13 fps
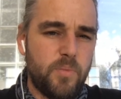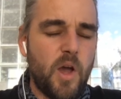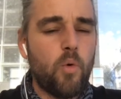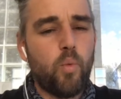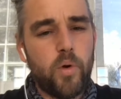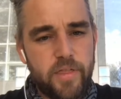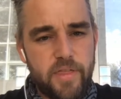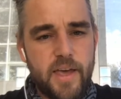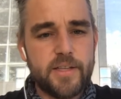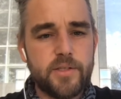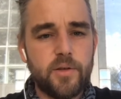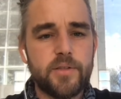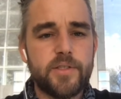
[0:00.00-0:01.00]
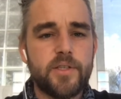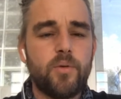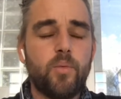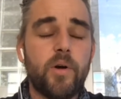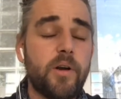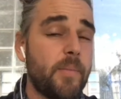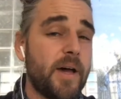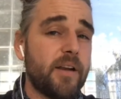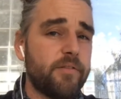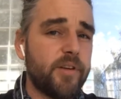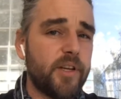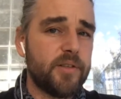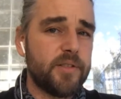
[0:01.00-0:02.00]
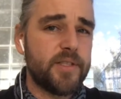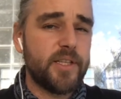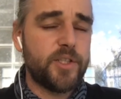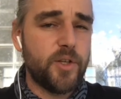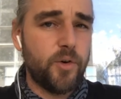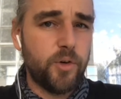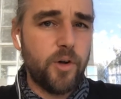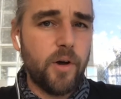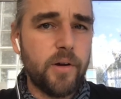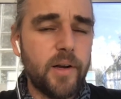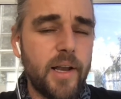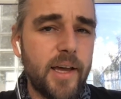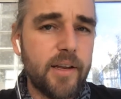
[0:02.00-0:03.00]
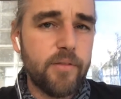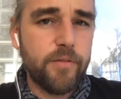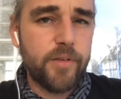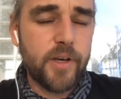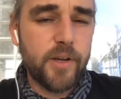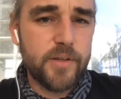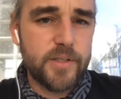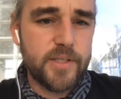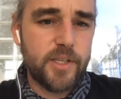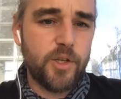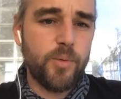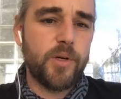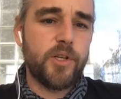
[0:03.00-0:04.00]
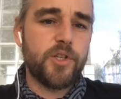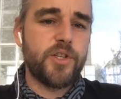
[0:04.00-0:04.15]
With that also, what about videos that don't go online, videos that you want to